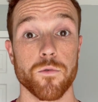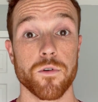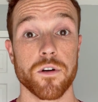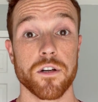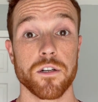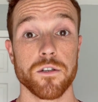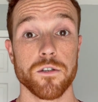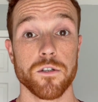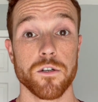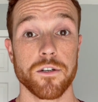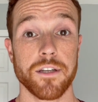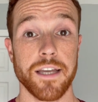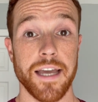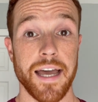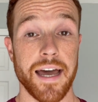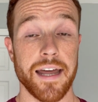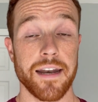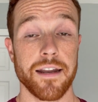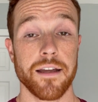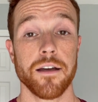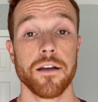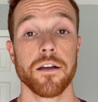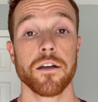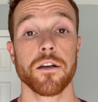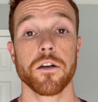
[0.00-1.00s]
we're going to look
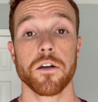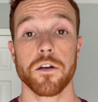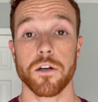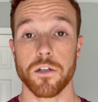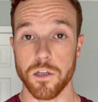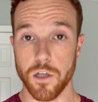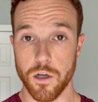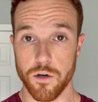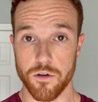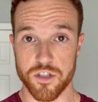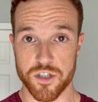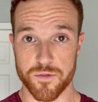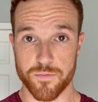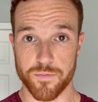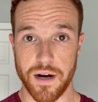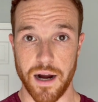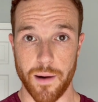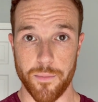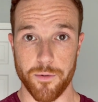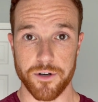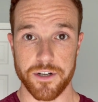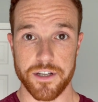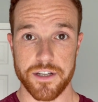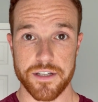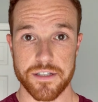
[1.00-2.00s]
at closed
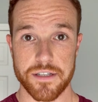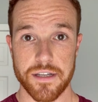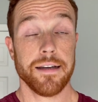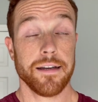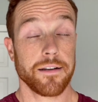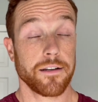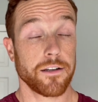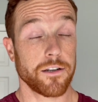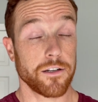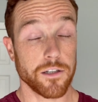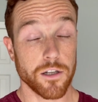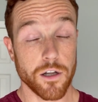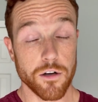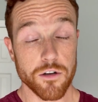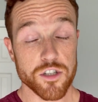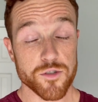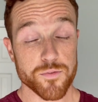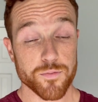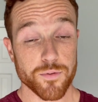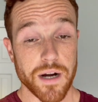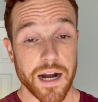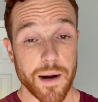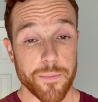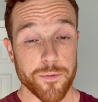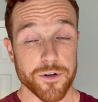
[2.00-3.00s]
properties.
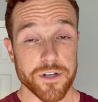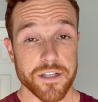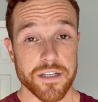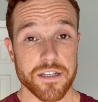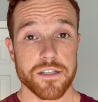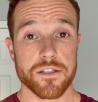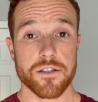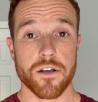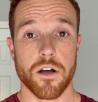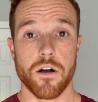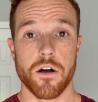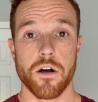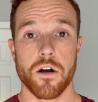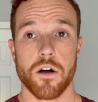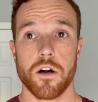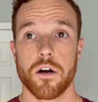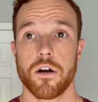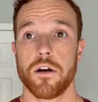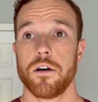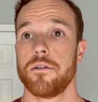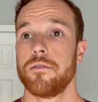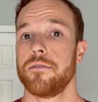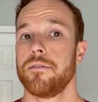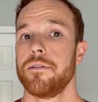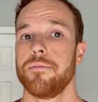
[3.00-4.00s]
Closed properties
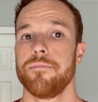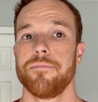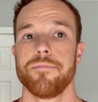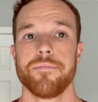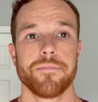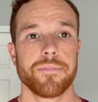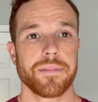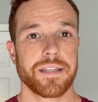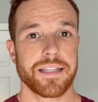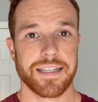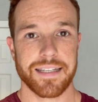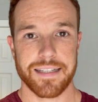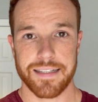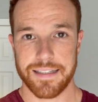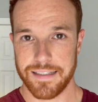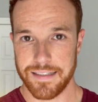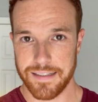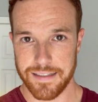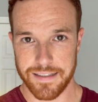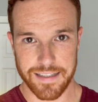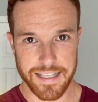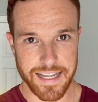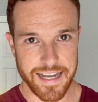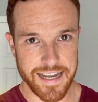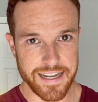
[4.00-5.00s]
are
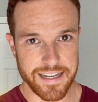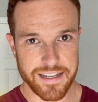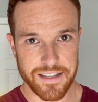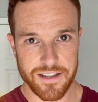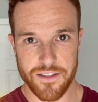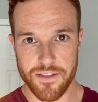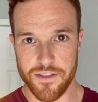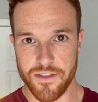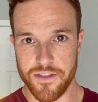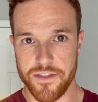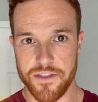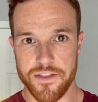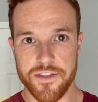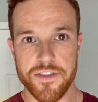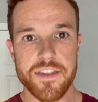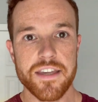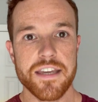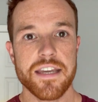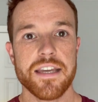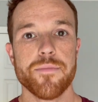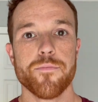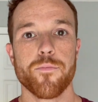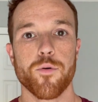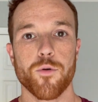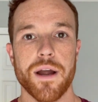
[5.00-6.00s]
like
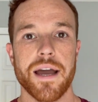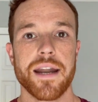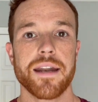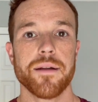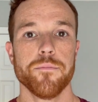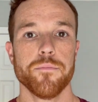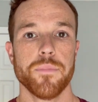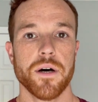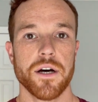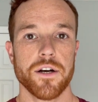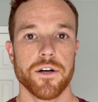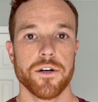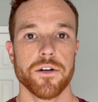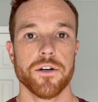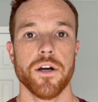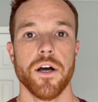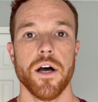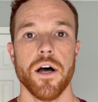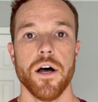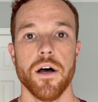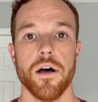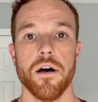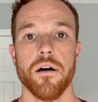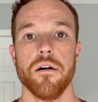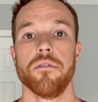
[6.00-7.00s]
the bread and butter
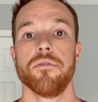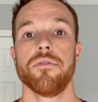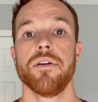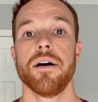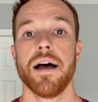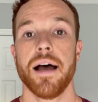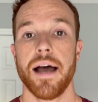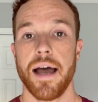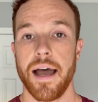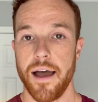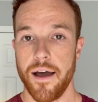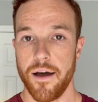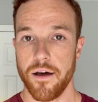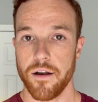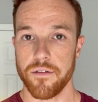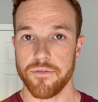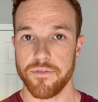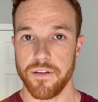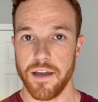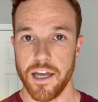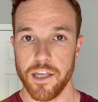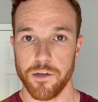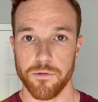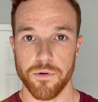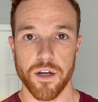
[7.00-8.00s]
of how to
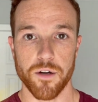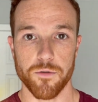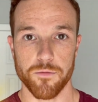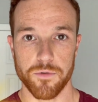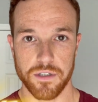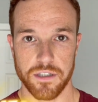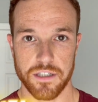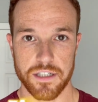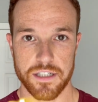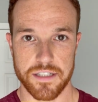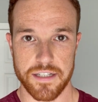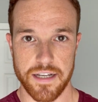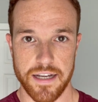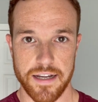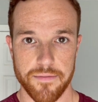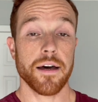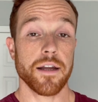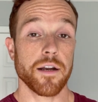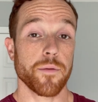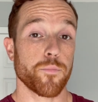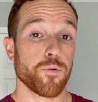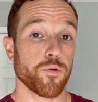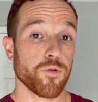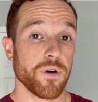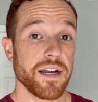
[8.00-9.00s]
evaluate real estate.
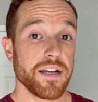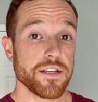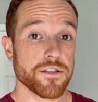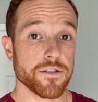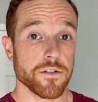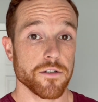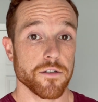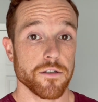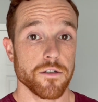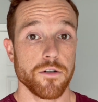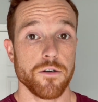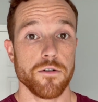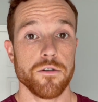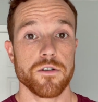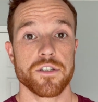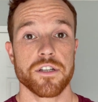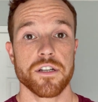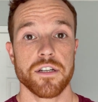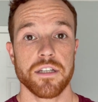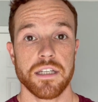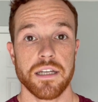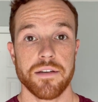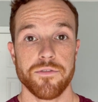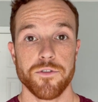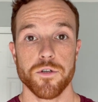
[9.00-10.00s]
An appraiser who's
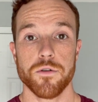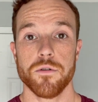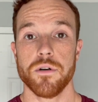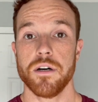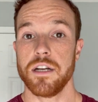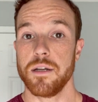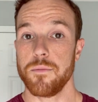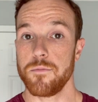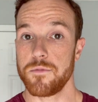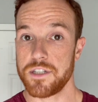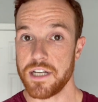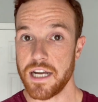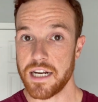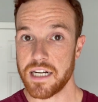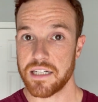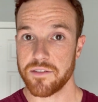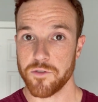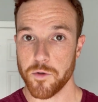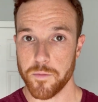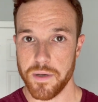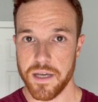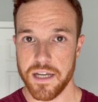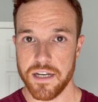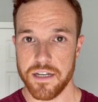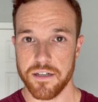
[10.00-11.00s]
going to give you an objective
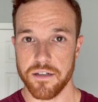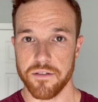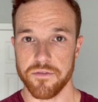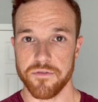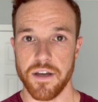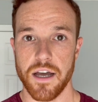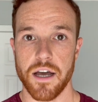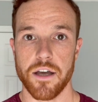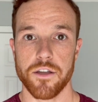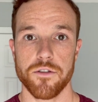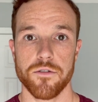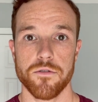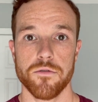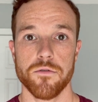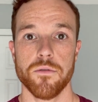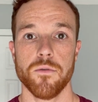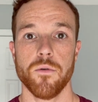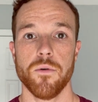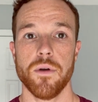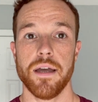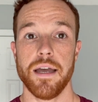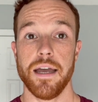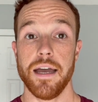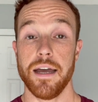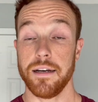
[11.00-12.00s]
opinion of value
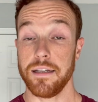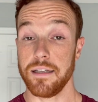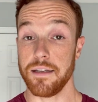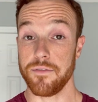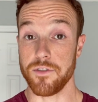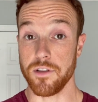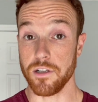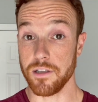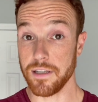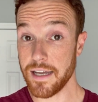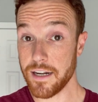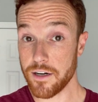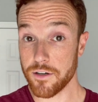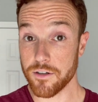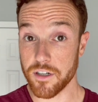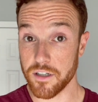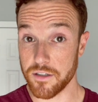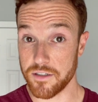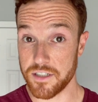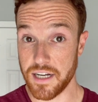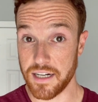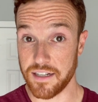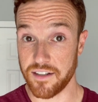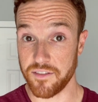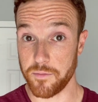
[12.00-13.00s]
and give the lender an
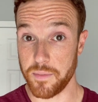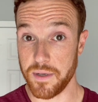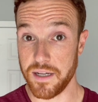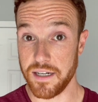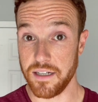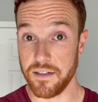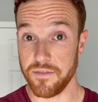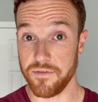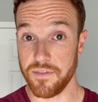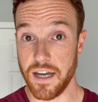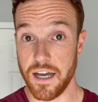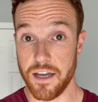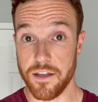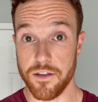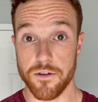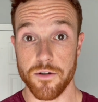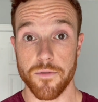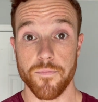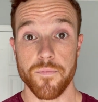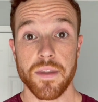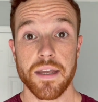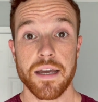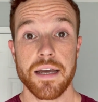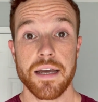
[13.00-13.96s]
objective opinion of value